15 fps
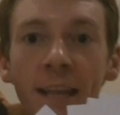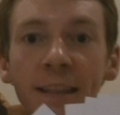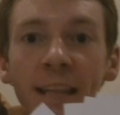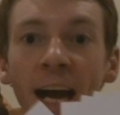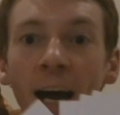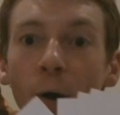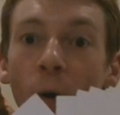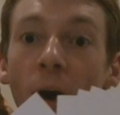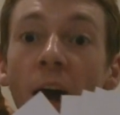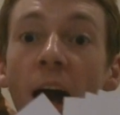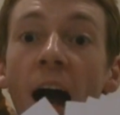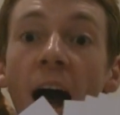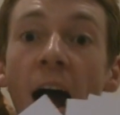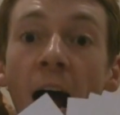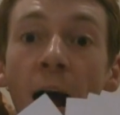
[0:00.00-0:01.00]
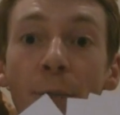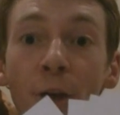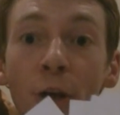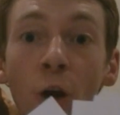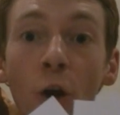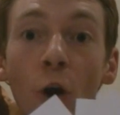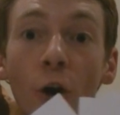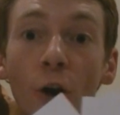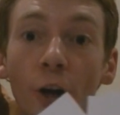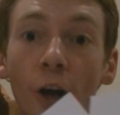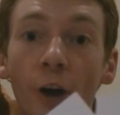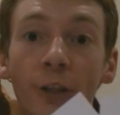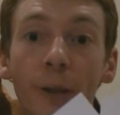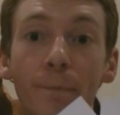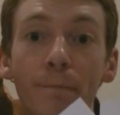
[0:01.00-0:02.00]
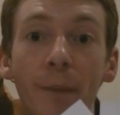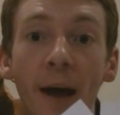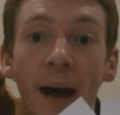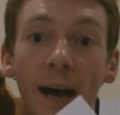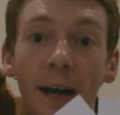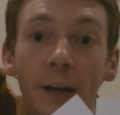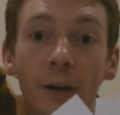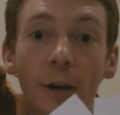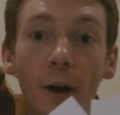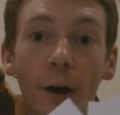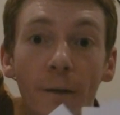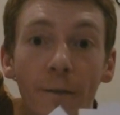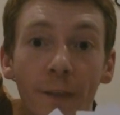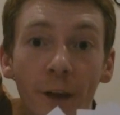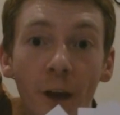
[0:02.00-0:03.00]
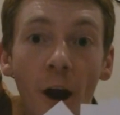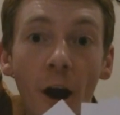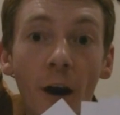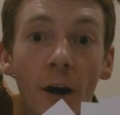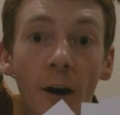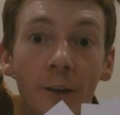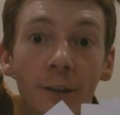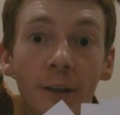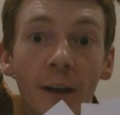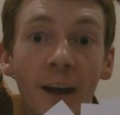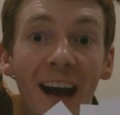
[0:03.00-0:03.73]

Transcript: Now, I'm going to look on the back of the card